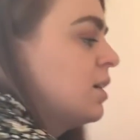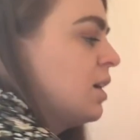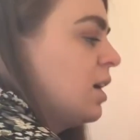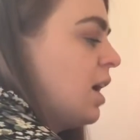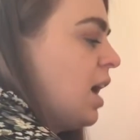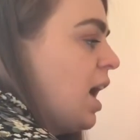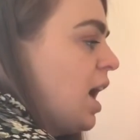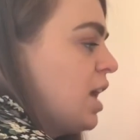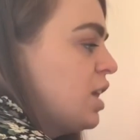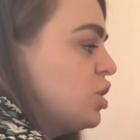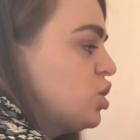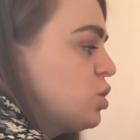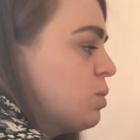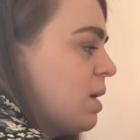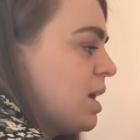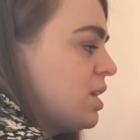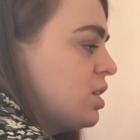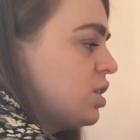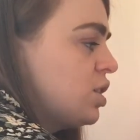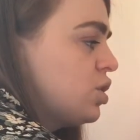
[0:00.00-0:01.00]
and
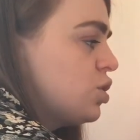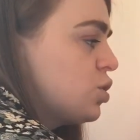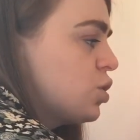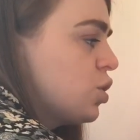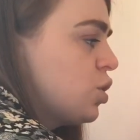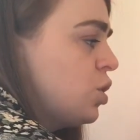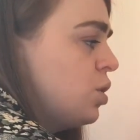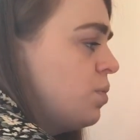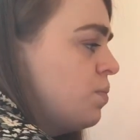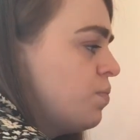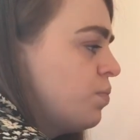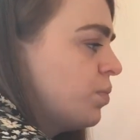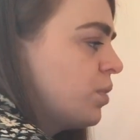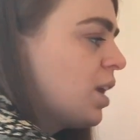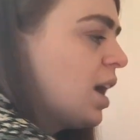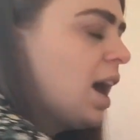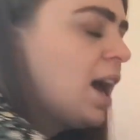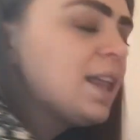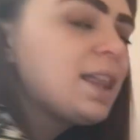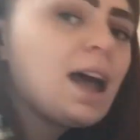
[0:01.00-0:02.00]
22,
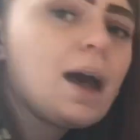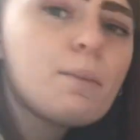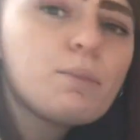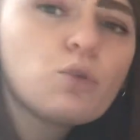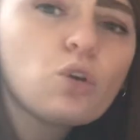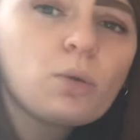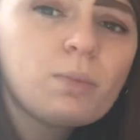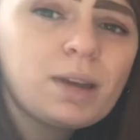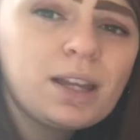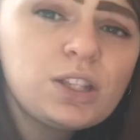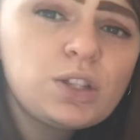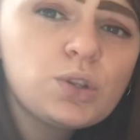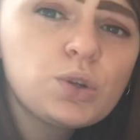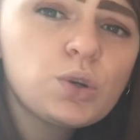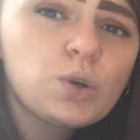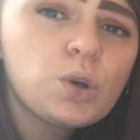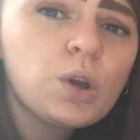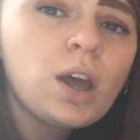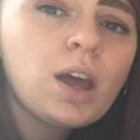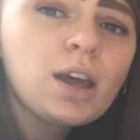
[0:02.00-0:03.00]
and that brought me
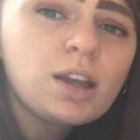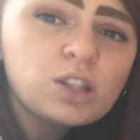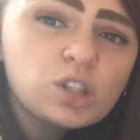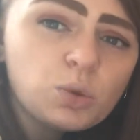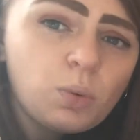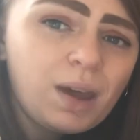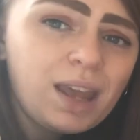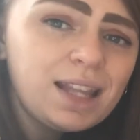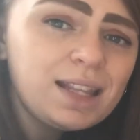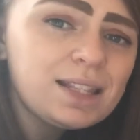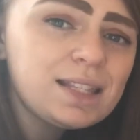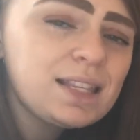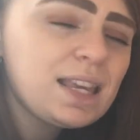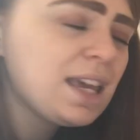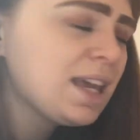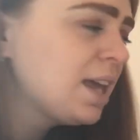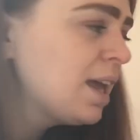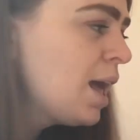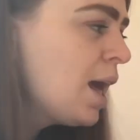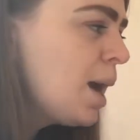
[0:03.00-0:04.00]
to
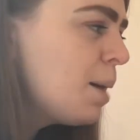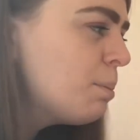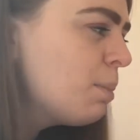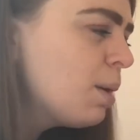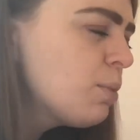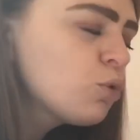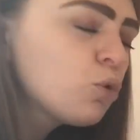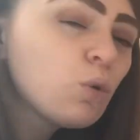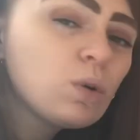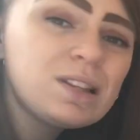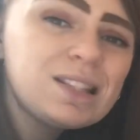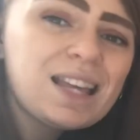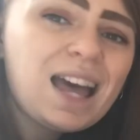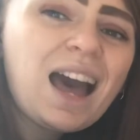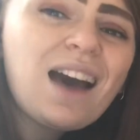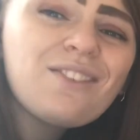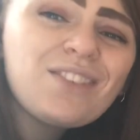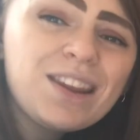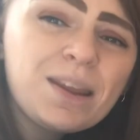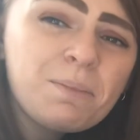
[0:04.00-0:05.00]
20, but I'm going to
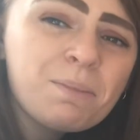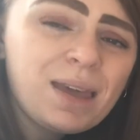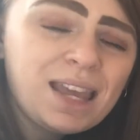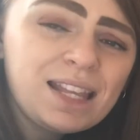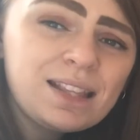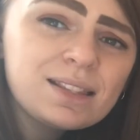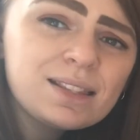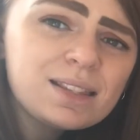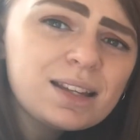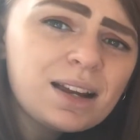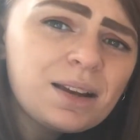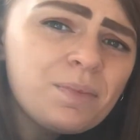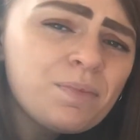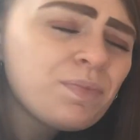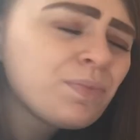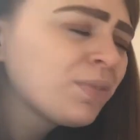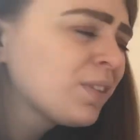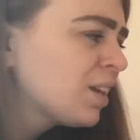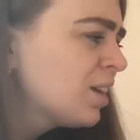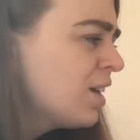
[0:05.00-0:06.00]
have a remainder.
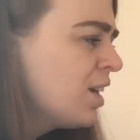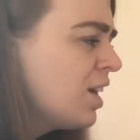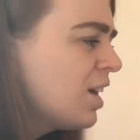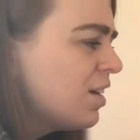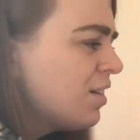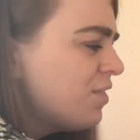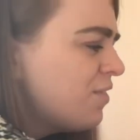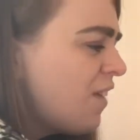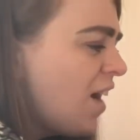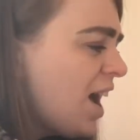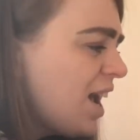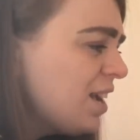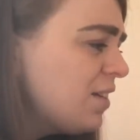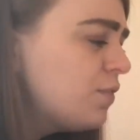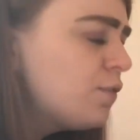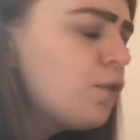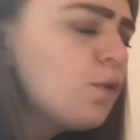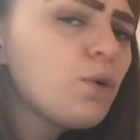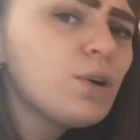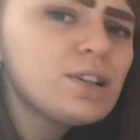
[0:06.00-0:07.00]
5
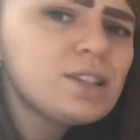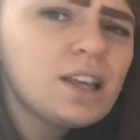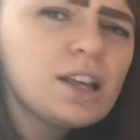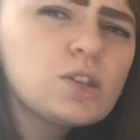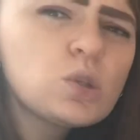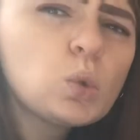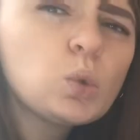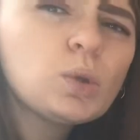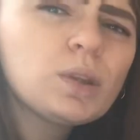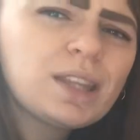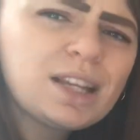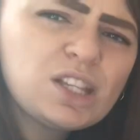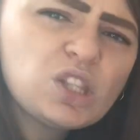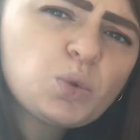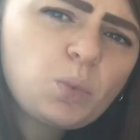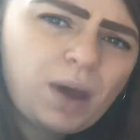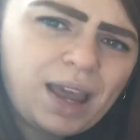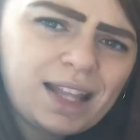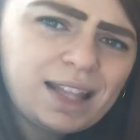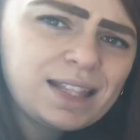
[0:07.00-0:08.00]
4s is only
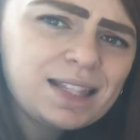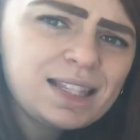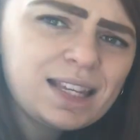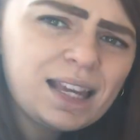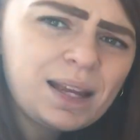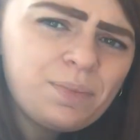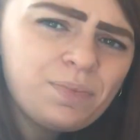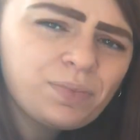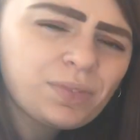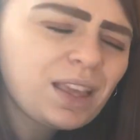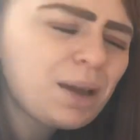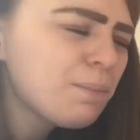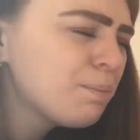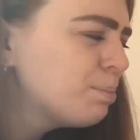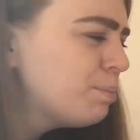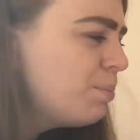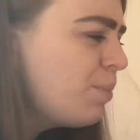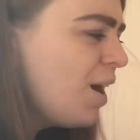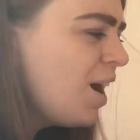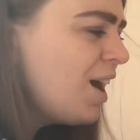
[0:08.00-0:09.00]
20,
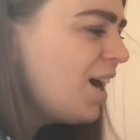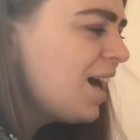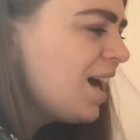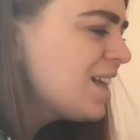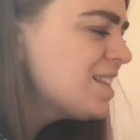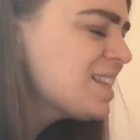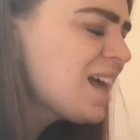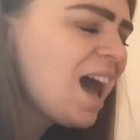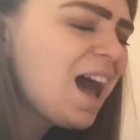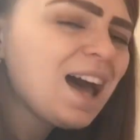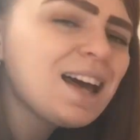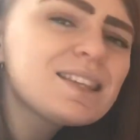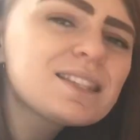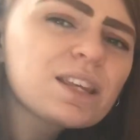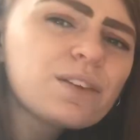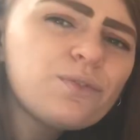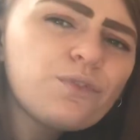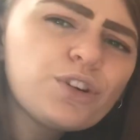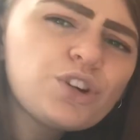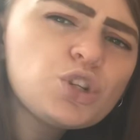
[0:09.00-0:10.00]
but it's
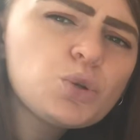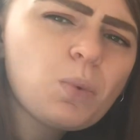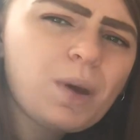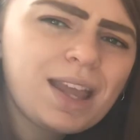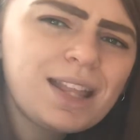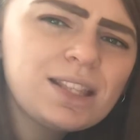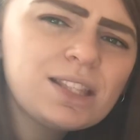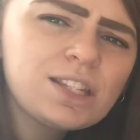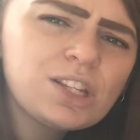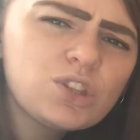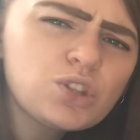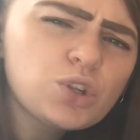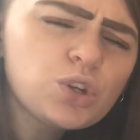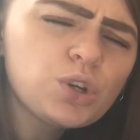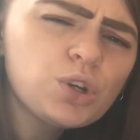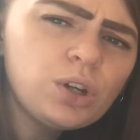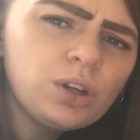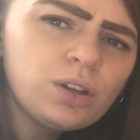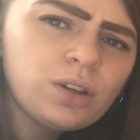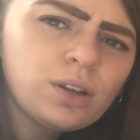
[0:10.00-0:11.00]
asking for
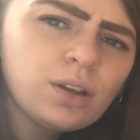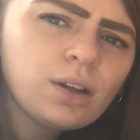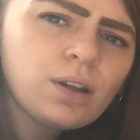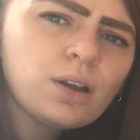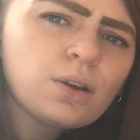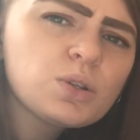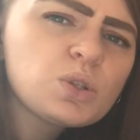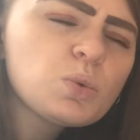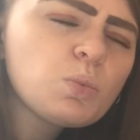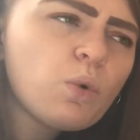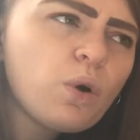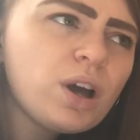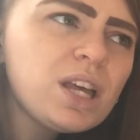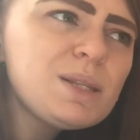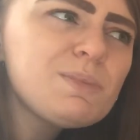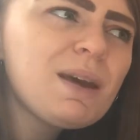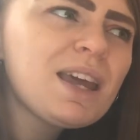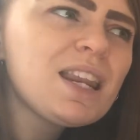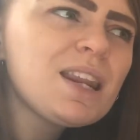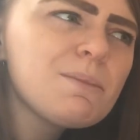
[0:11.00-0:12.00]
22. So what is
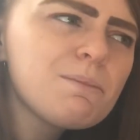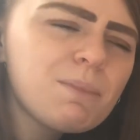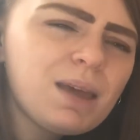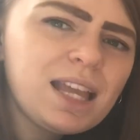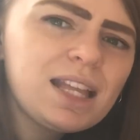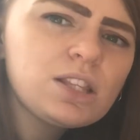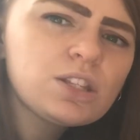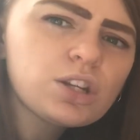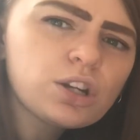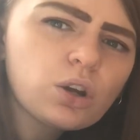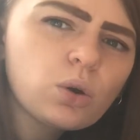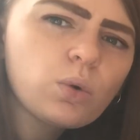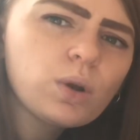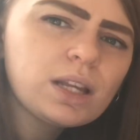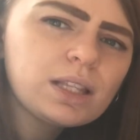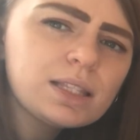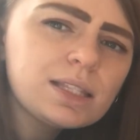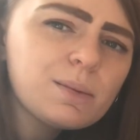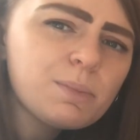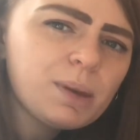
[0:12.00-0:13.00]
my remainder
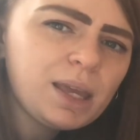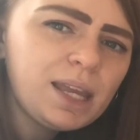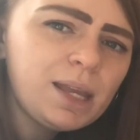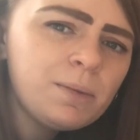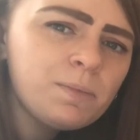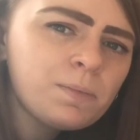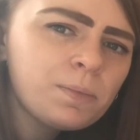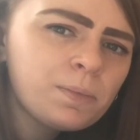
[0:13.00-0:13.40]
going to be?